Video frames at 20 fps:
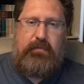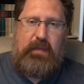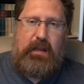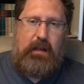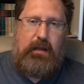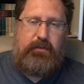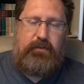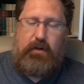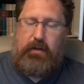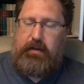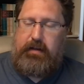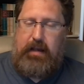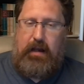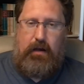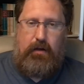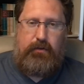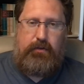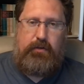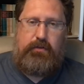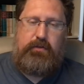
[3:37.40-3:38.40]
it's on the
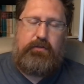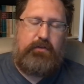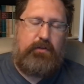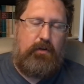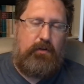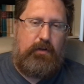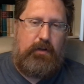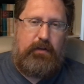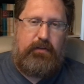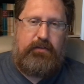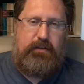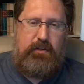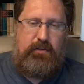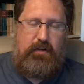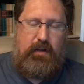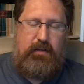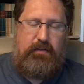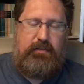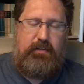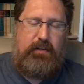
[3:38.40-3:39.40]
calendar. Just go to
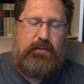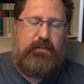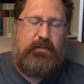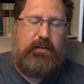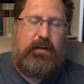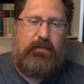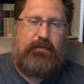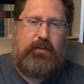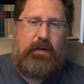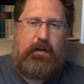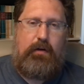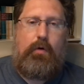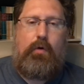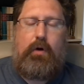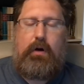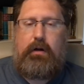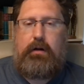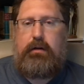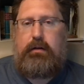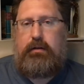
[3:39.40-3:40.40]

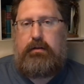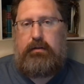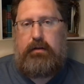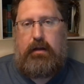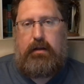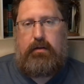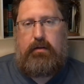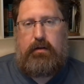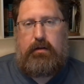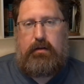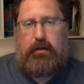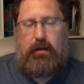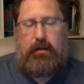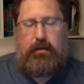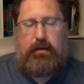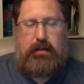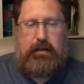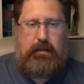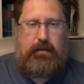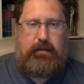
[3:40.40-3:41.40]
CJCCF.org and click on
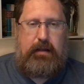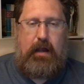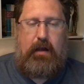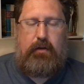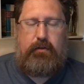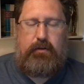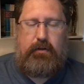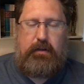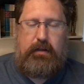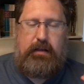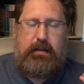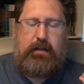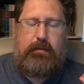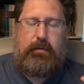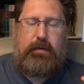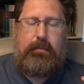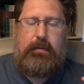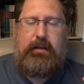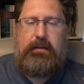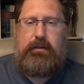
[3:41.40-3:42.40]
the calendar link up on
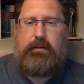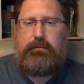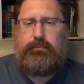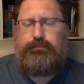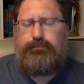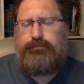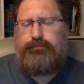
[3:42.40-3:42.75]
the menu.